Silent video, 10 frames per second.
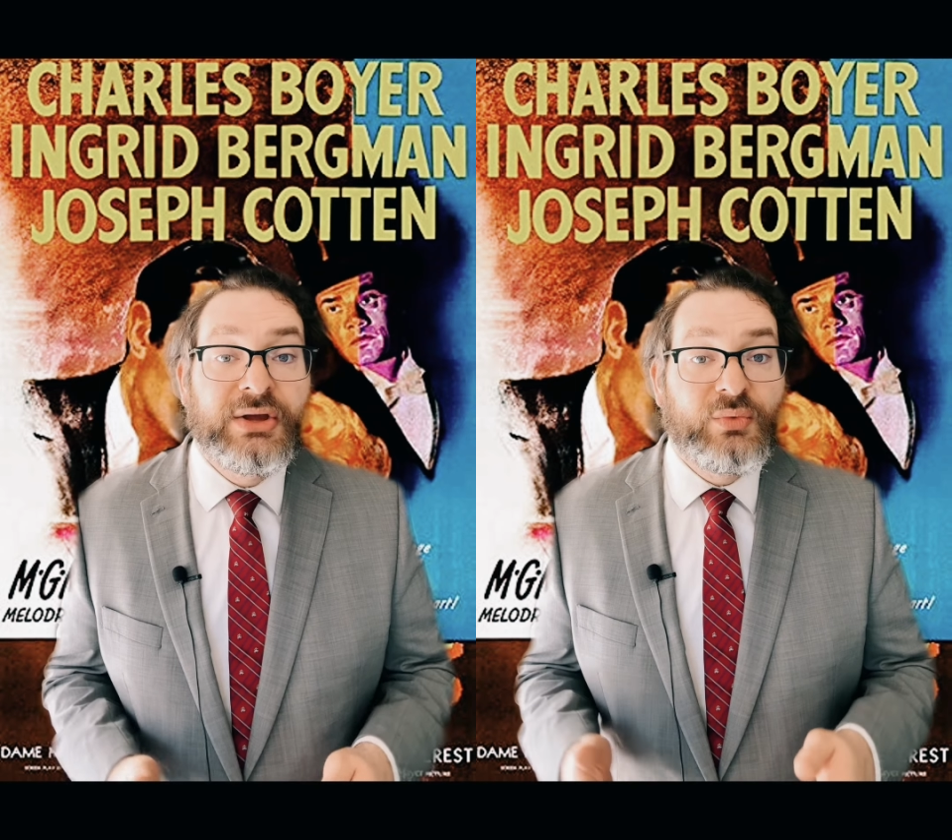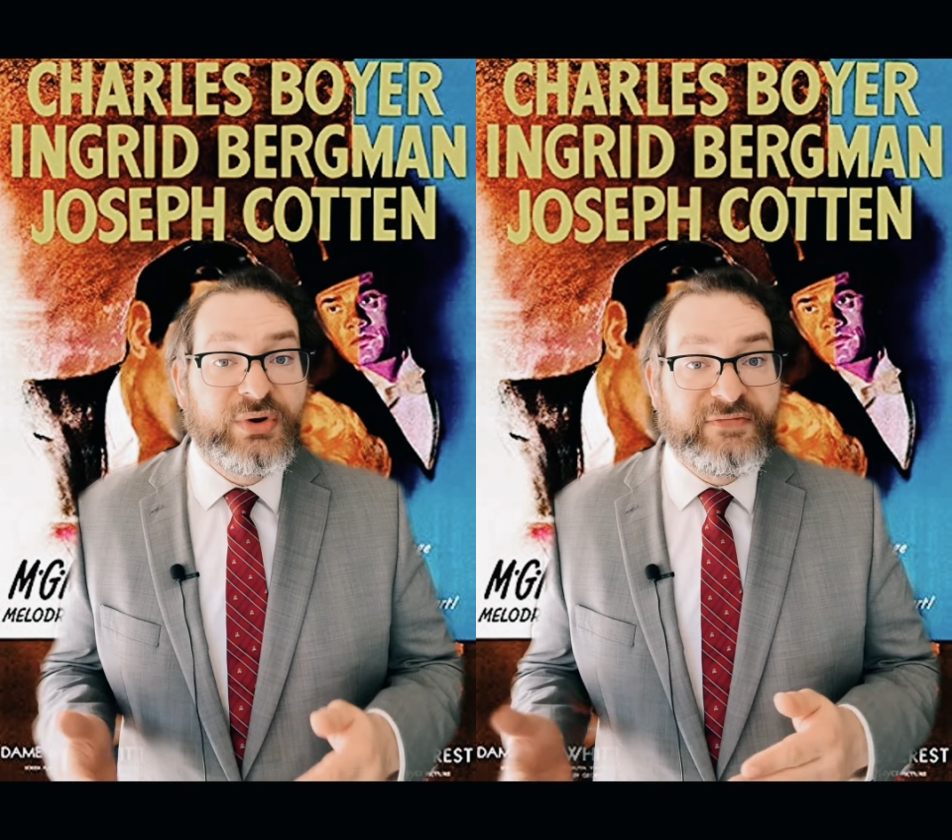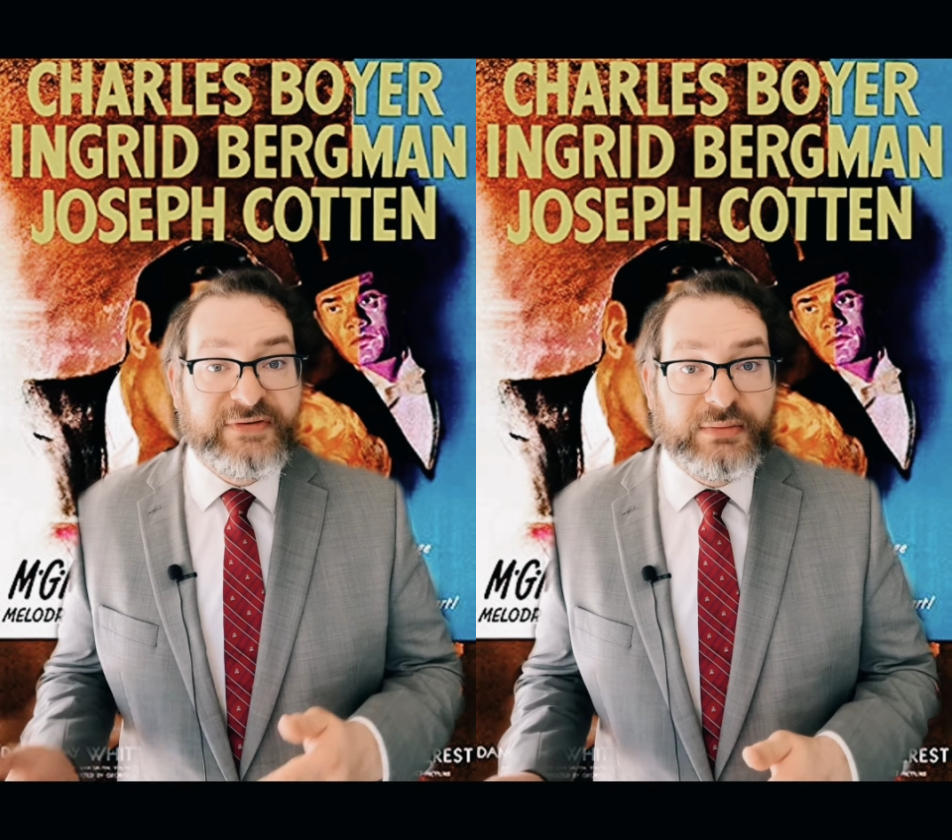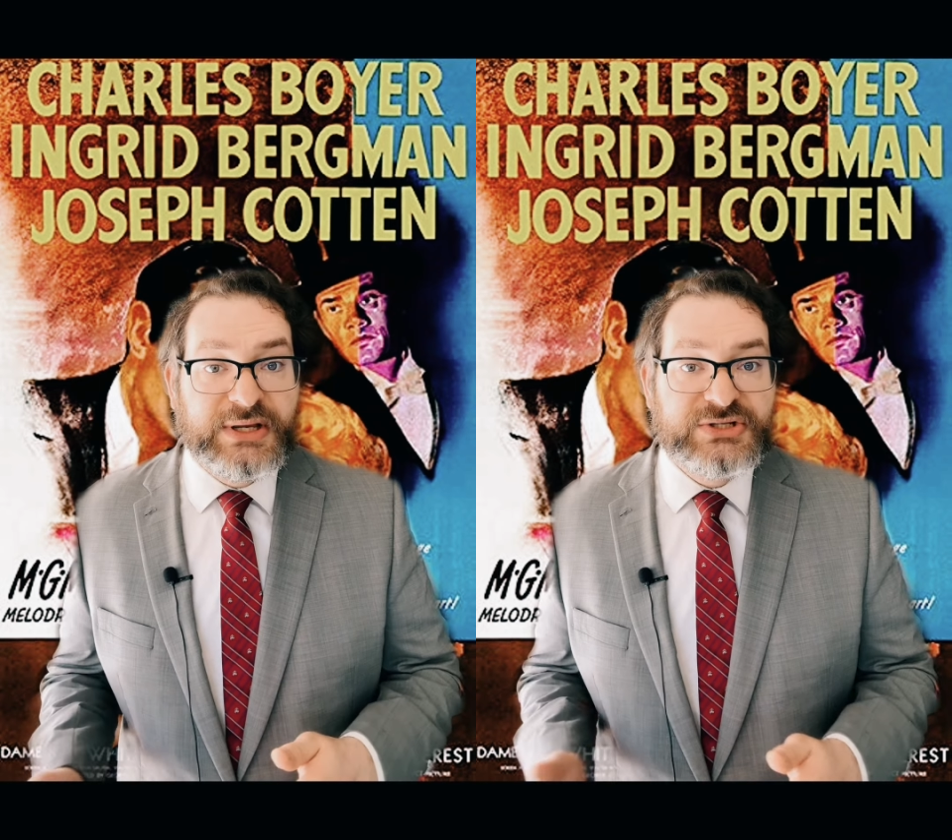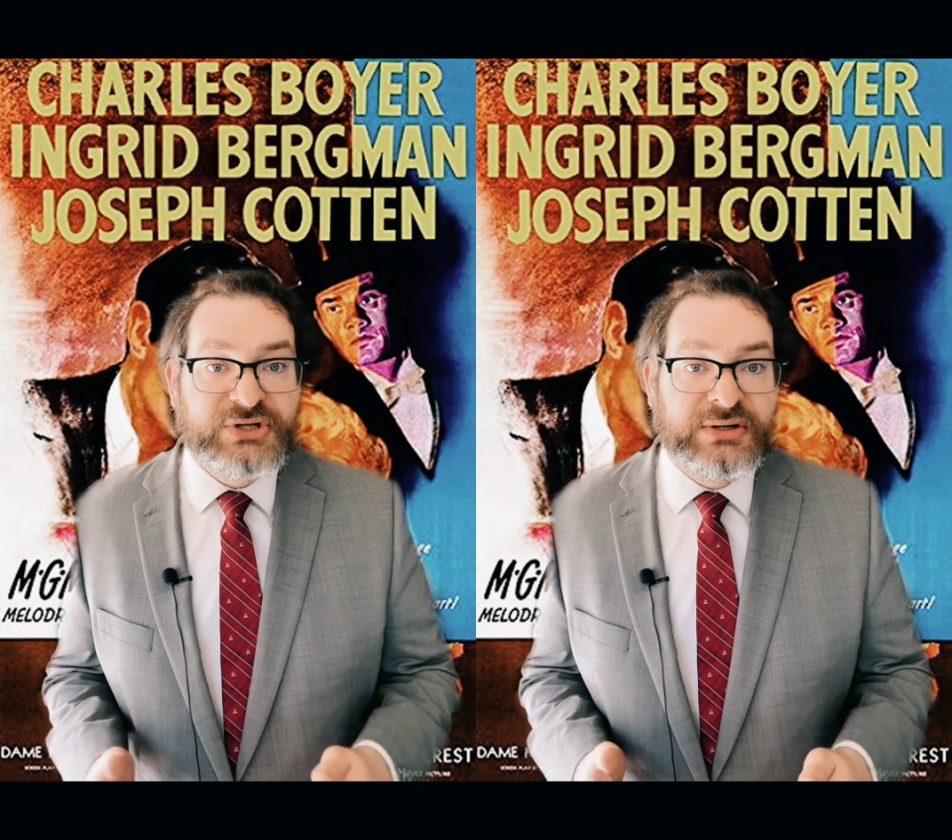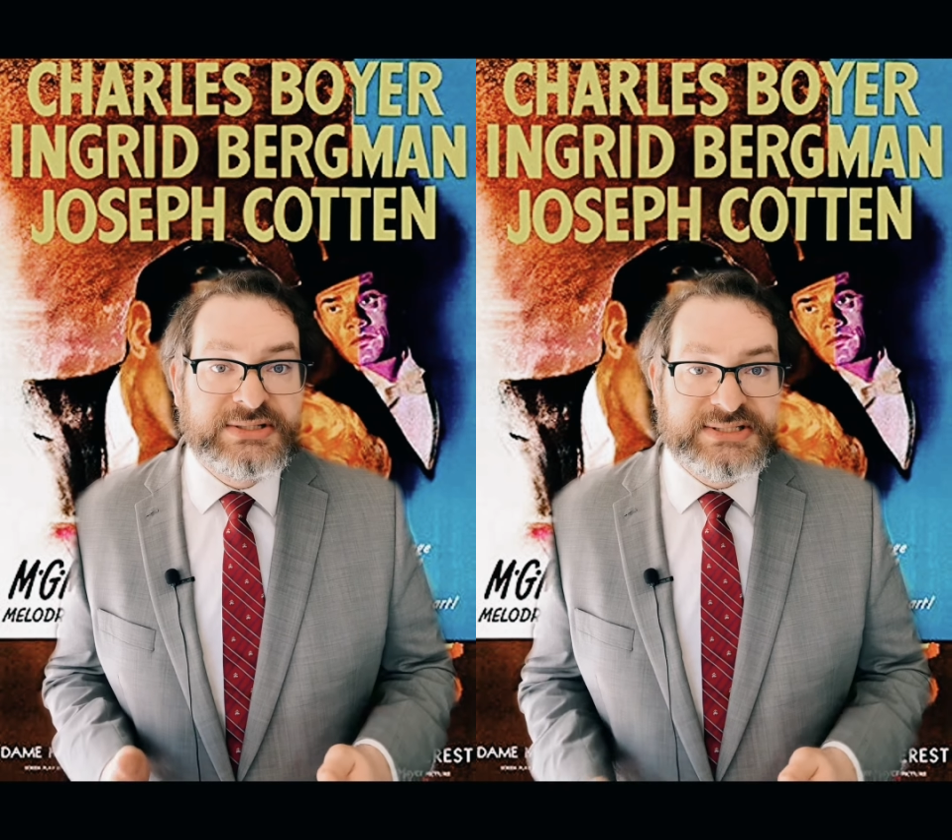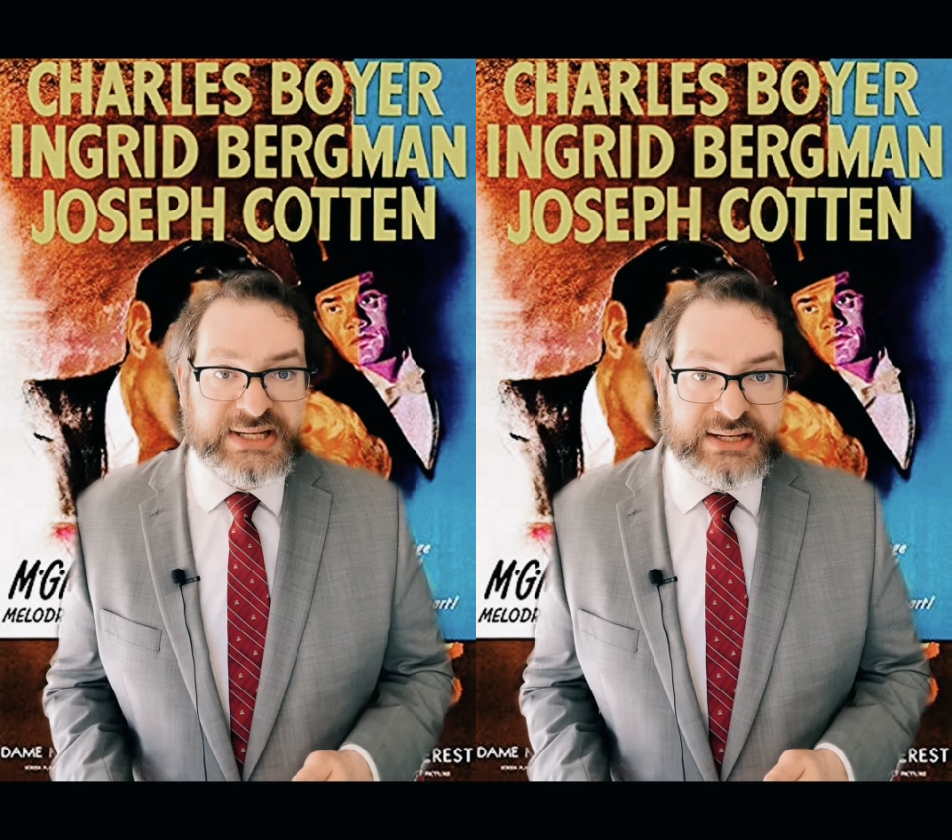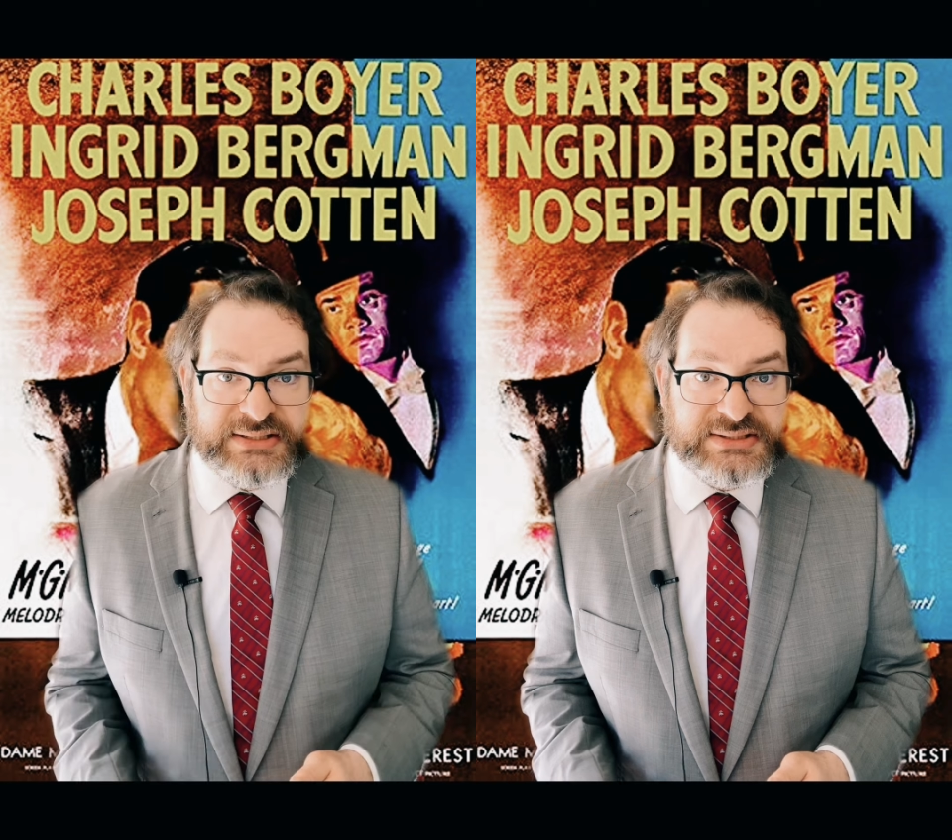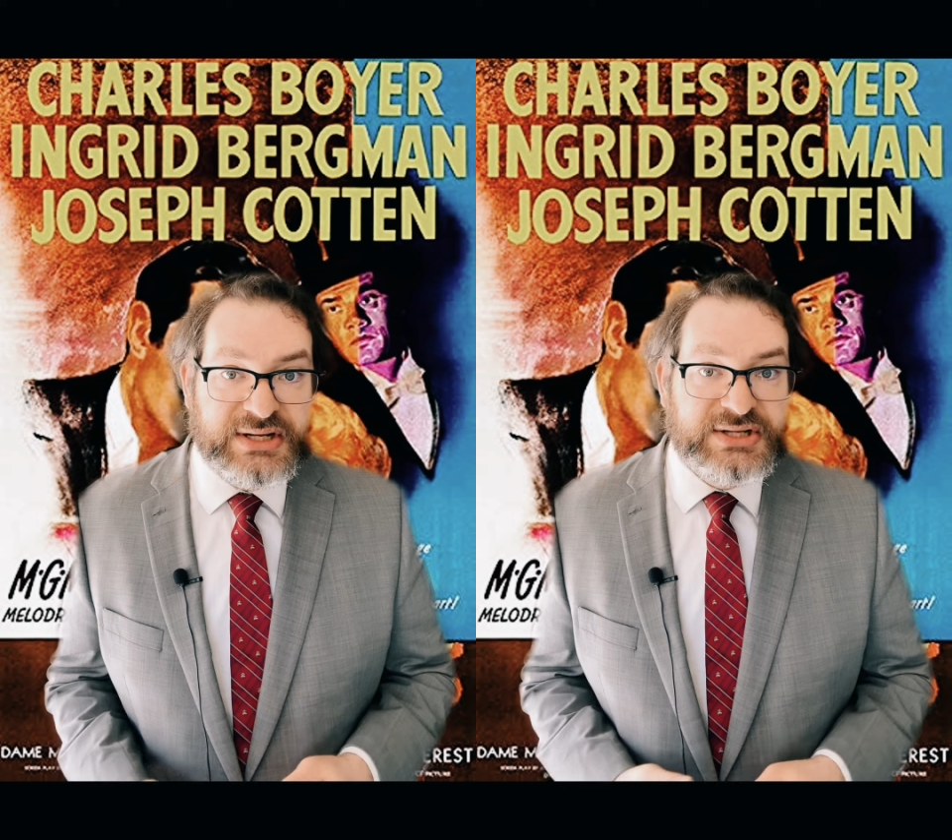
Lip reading: when filming certain scenes,